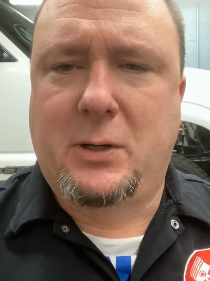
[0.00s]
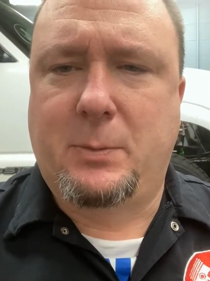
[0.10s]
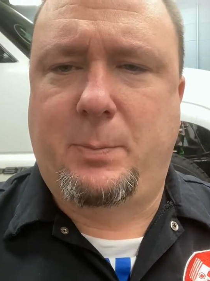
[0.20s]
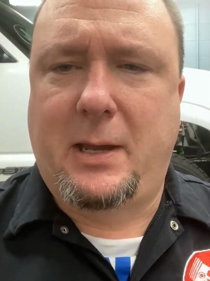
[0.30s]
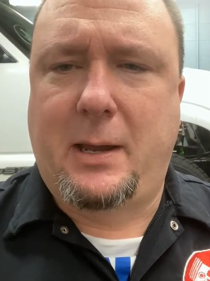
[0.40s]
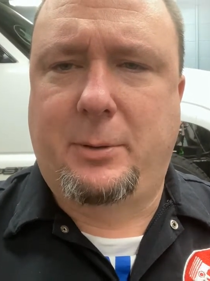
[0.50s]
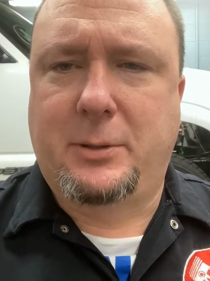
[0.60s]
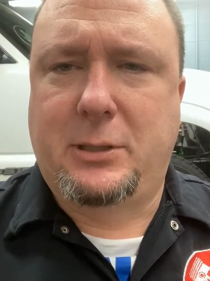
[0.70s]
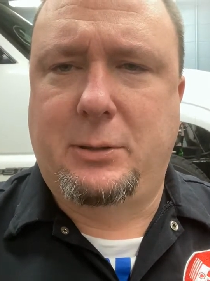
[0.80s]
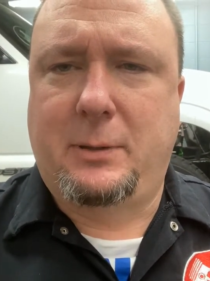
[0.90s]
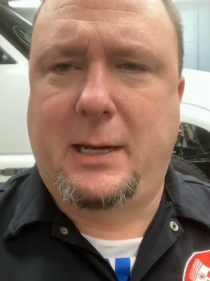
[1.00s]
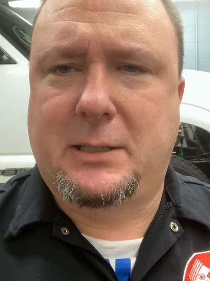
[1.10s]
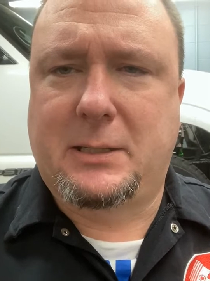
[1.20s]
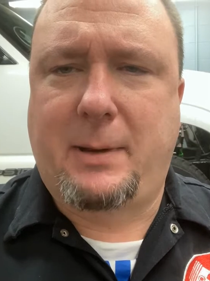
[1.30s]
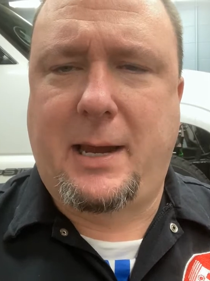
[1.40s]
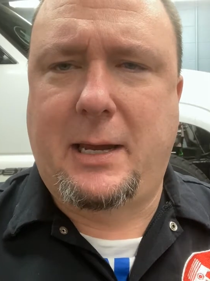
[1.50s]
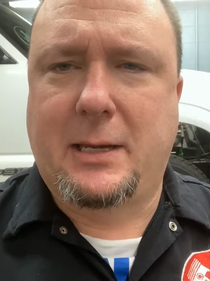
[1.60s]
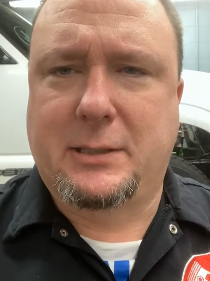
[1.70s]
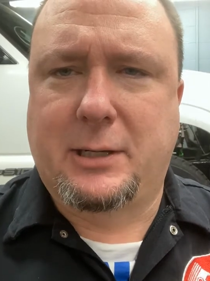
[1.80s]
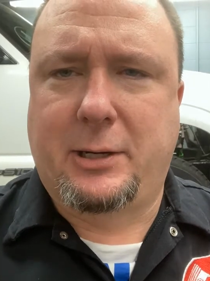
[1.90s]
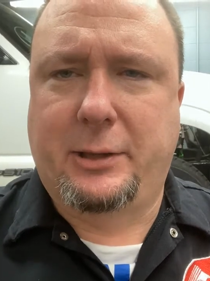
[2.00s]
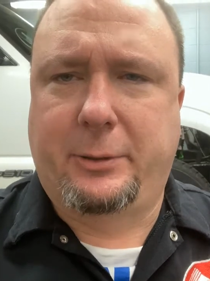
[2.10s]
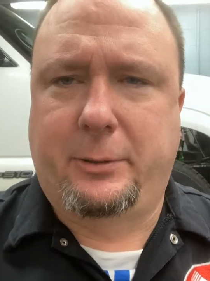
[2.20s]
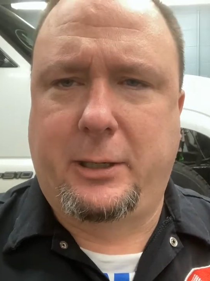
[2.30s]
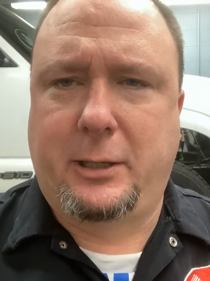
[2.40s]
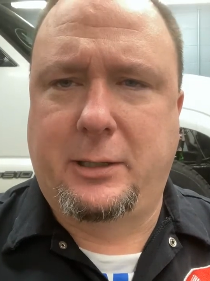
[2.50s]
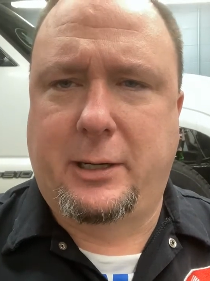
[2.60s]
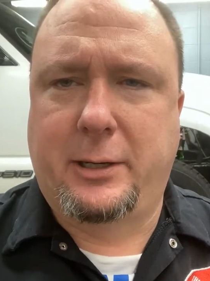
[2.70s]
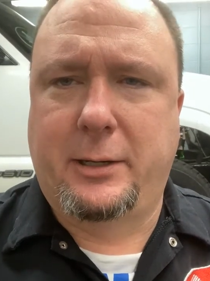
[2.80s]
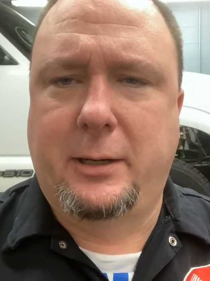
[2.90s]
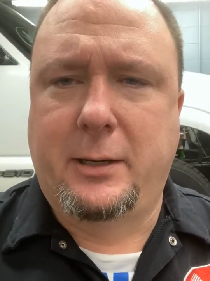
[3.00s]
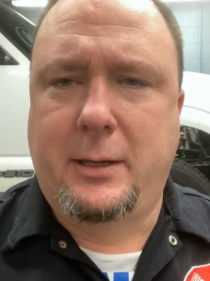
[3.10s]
to be able to get some hands-on learning done.